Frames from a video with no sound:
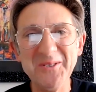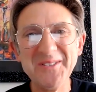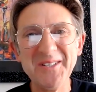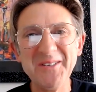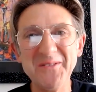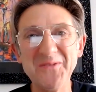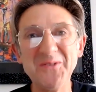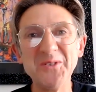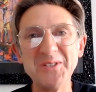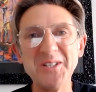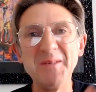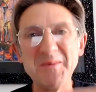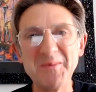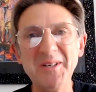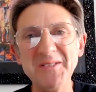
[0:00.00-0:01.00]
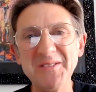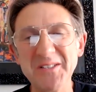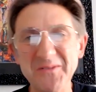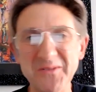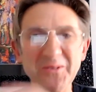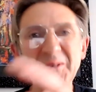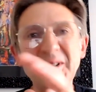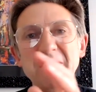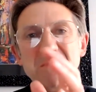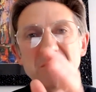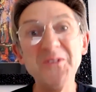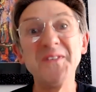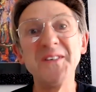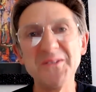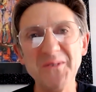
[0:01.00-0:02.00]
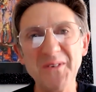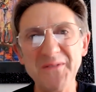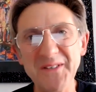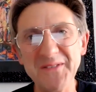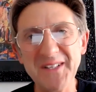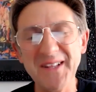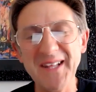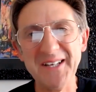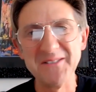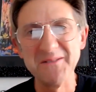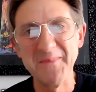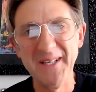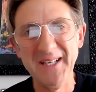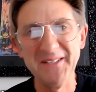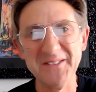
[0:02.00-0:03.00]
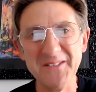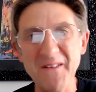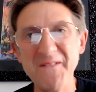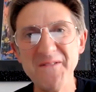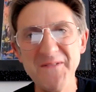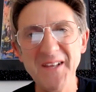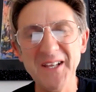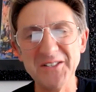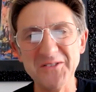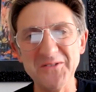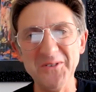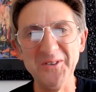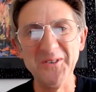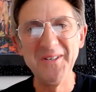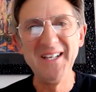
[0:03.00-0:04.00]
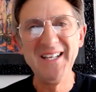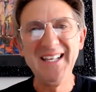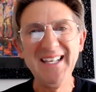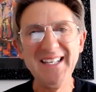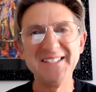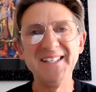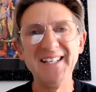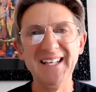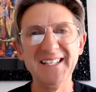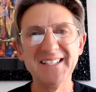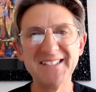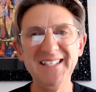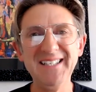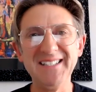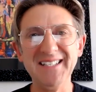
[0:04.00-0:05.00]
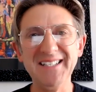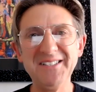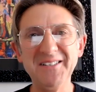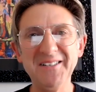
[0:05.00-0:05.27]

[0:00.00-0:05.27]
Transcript: So the 4 times proceeds rule, moving to a £50,000 fixed rule, isn't exceeded.